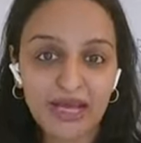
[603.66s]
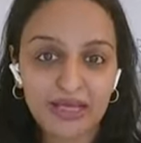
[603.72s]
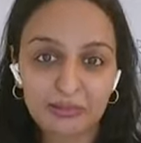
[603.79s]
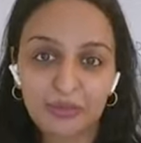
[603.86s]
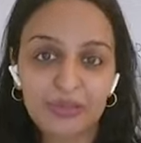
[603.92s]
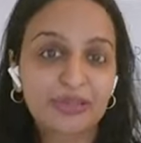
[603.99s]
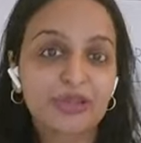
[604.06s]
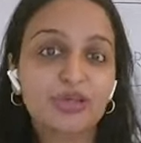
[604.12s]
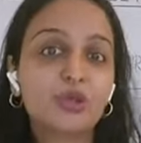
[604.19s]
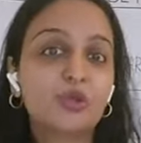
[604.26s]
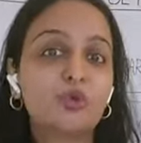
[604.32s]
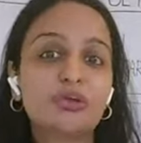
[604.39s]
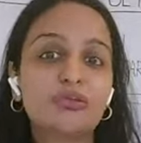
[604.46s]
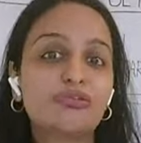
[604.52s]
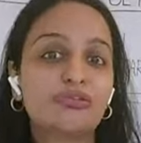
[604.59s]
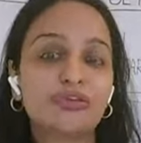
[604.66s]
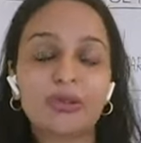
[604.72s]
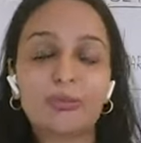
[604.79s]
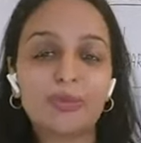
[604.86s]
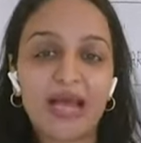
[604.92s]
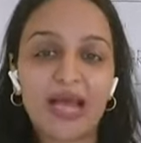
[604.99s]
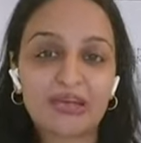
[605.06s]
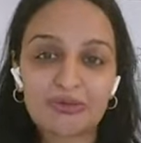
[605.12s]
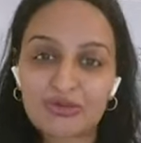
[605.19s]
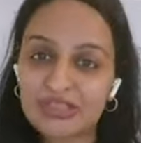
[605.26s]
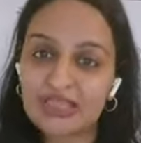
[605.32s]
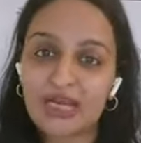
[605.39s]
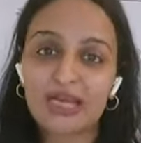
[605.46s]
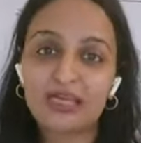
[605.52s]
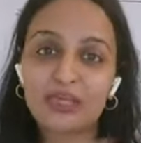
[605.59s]
plan, but her gluten-free plan
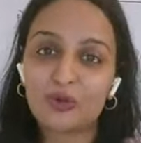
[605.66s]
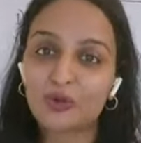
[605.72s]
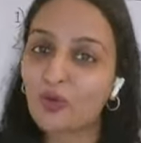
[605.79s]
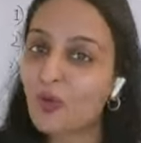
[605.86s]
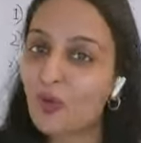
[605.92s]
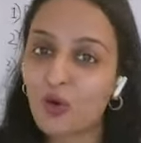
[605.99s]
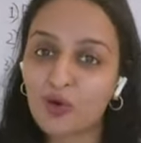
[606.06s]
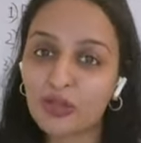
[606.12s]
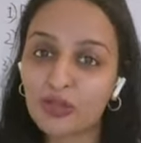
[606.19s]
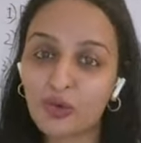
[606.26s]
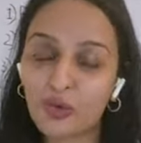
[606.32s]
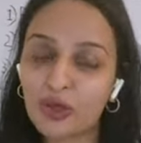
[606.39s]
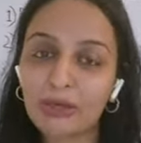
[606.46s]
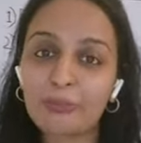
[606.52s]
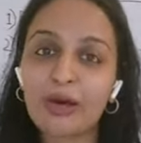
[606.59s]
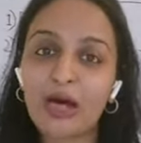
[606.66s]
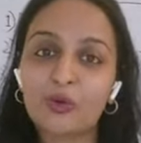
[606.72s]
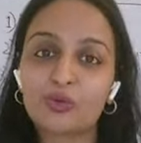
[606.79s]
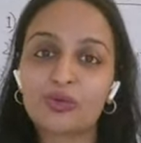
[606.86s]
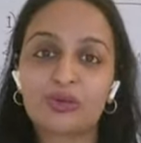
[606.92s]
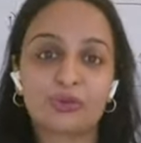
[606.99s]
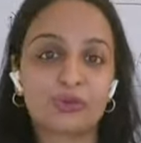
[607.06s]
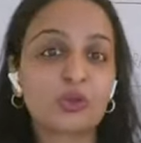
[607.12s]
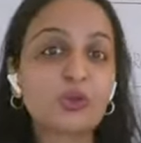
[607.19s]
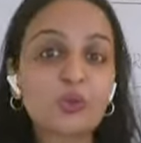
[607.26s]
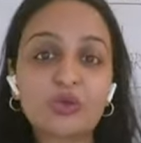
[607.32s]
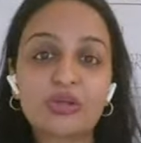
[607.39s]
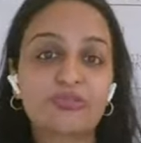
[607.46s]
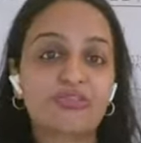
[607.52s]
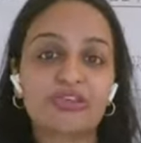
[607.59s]
was like, you know, all about
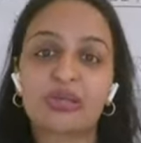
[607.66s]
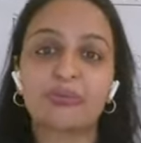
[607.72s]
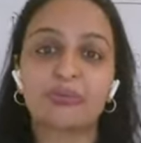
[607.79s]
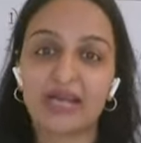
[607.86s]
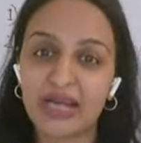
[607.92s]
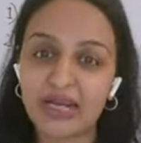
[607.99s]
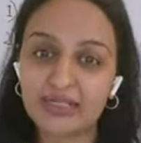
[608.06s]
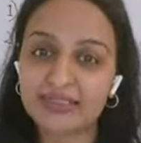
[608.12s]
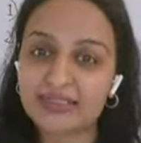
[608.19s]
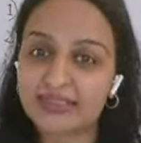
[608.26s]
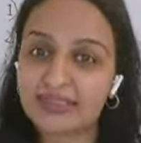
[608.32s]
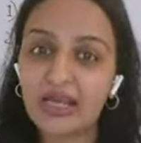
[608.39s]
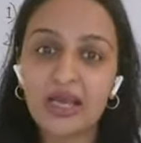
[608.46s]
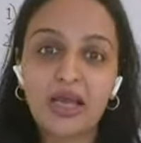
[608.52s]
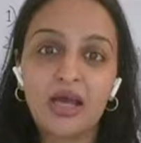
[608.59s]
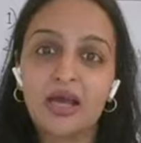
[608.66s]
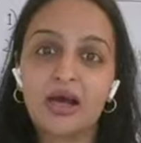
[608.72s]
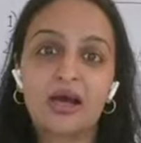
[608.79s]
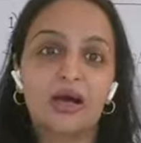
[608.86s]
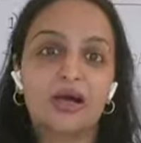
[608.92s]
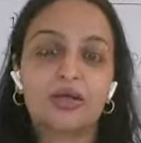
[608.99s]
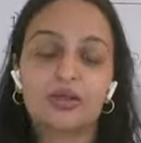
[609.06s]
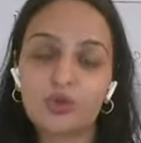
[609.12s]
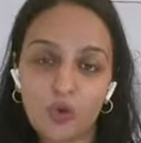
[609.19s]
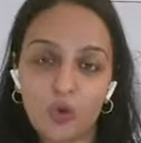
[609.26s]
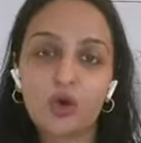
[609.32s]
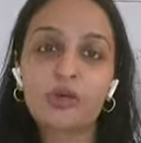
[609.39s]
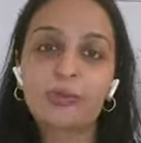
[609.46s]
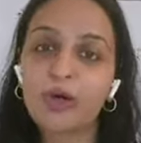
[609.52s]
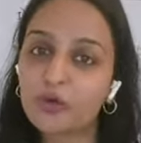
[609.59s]
gluten-free breads, you know,
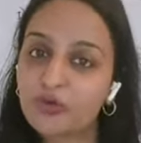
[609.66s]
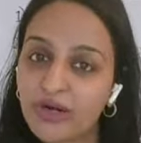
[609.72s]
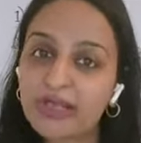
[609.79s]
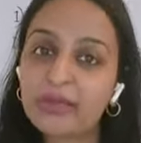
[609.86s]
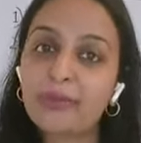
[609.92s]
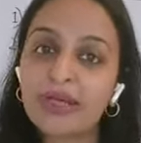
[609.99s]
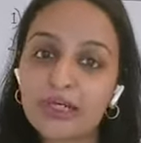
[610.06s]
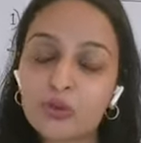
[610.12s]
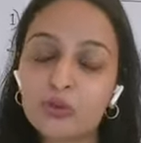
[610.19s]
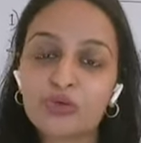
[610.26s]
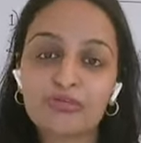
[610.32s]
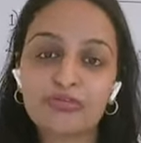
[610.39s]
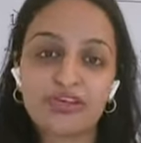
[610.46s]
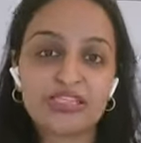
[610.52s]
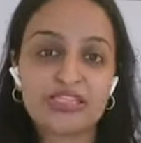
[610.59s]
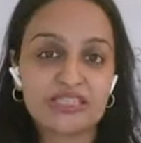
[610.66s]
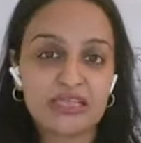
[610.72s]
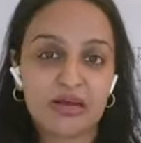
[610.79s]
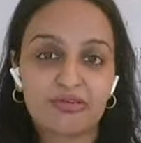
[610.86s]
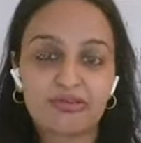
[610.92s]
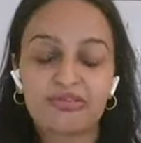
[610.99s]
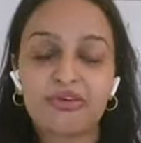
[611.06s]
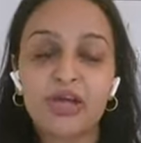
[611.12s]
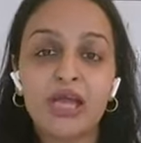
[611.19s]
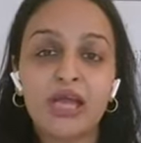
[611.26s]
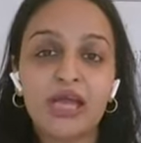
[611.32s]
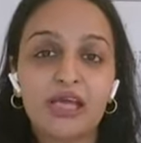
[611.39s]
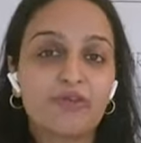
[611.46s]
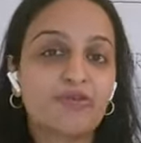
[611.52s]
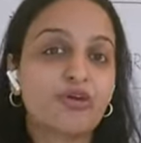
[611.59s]
all about ready-made gluten-free stuff.
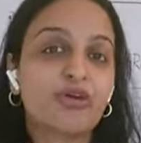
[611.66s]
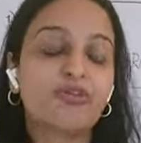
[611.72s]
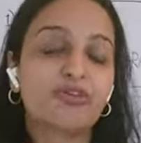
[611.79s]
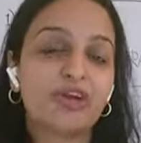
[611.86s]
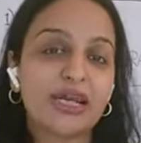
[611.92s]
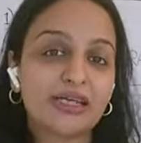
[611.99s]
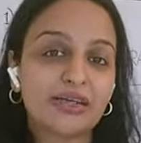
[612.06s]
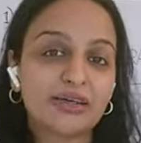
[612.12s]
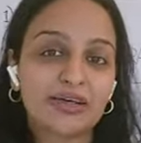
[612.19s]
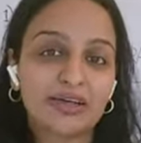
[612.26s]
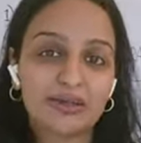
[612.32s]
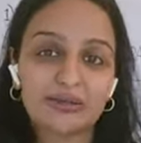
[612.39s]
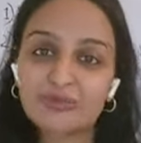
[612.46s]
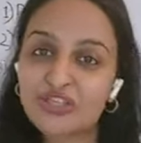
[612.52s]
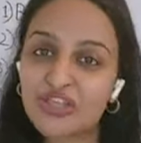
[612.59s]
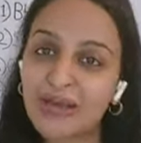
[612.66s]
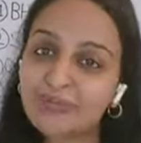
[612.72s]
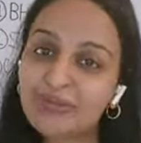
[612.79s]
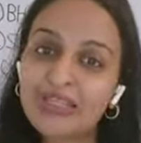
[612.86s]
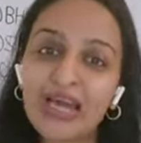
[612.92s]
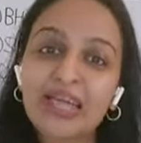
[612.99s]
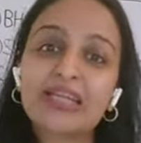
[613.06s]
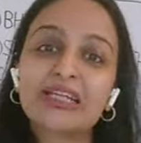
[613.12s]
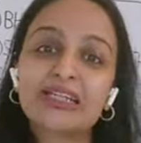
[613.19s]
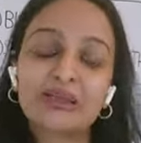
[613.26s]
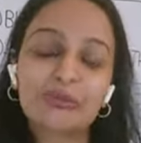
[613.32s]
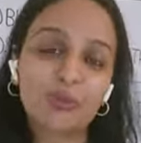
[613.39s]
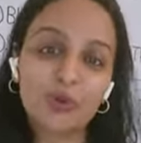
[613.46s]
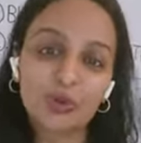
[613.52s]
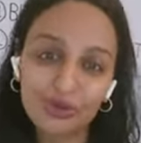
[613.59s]
If you have read chapter 9 in
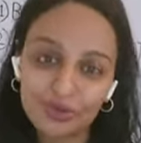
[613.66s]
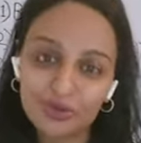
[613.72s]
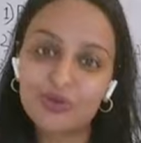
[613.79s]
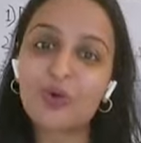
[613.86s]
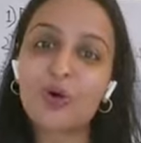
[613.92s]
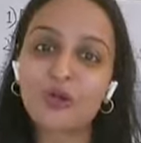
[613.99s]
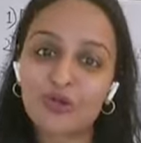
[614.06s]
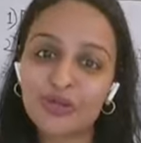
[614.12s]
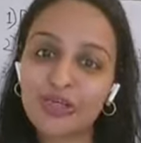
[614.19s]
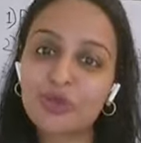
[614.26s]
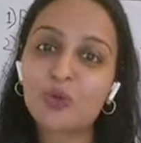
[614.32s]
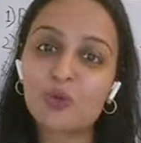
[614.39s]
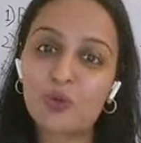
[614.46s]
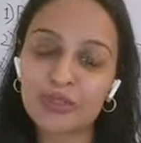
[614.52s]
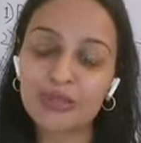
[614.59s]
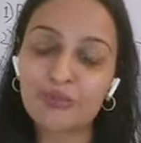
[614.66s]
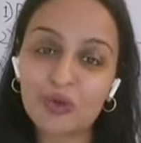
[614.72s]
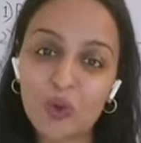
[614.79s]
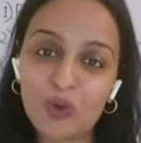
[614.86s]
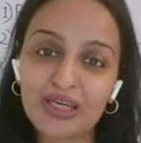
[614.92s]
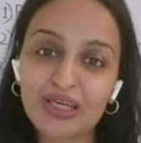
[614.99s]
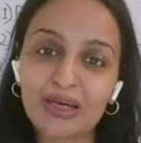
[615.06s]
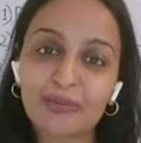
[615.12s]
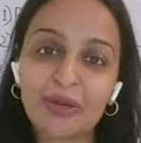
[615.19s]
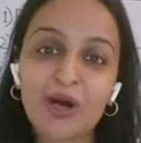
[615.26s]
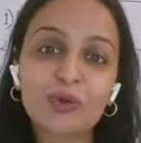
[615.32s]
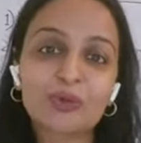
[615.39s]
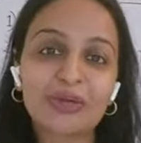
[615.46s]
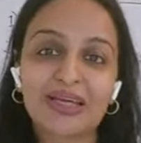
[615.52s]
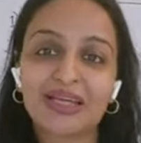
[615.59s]
the book, you already know what I'm talking
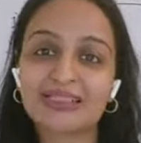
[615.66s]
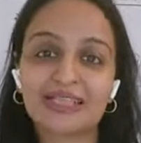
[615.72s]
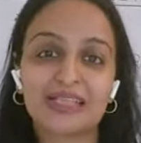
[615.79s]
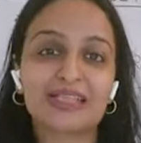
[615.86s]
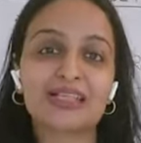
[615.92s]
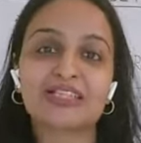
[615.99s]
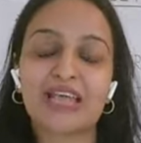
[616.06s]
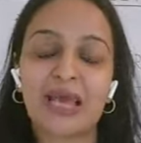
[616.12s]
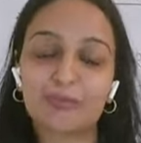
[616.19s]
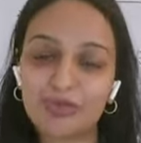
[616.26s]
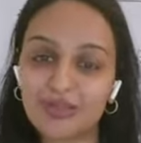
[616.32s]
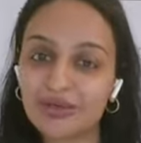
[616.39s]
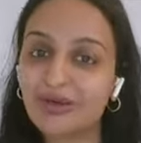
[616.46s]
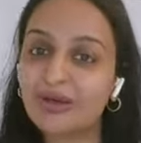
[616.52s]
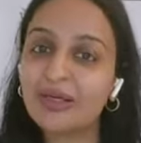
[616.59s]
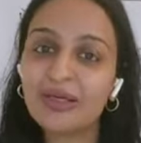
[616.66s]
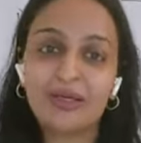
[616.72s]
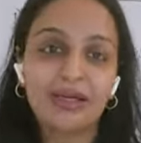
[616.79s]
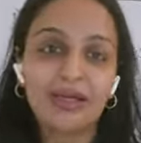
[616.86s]
about, because in the chapter,